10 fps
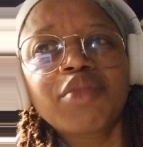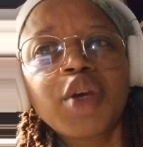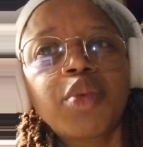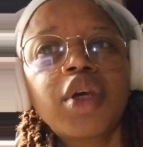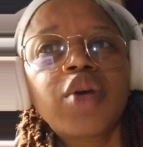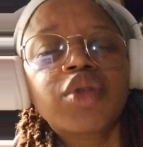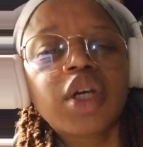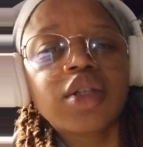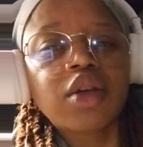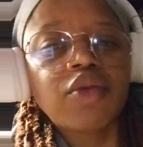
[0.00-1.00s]
maybe I was
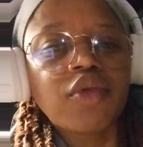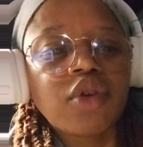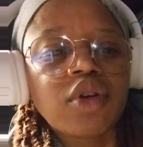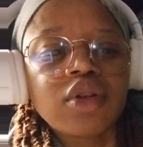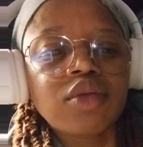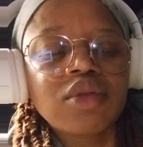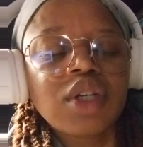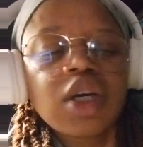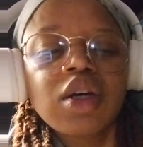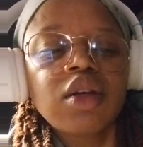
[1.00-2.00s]
asking for,
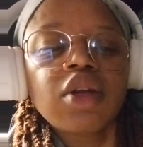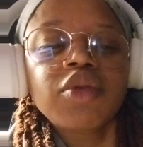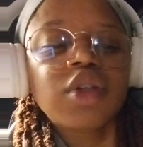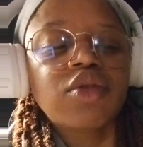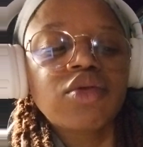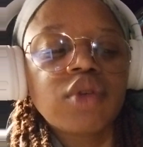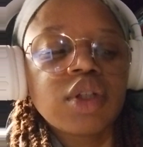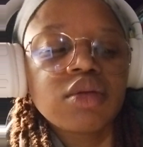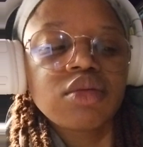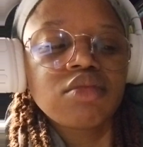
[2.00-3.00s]
and I was like, you know
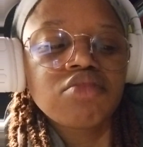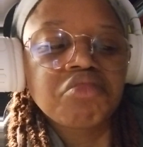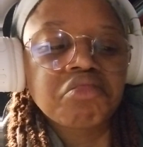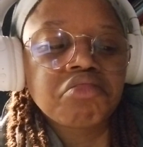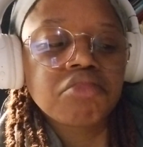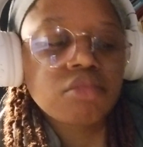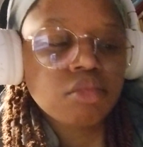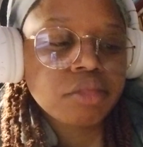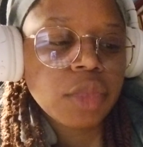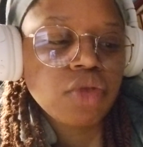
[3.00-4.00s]
what,
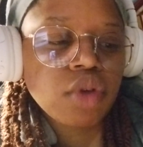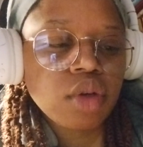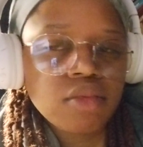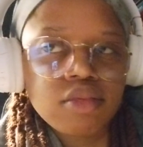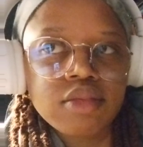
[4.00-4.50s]
it's okay.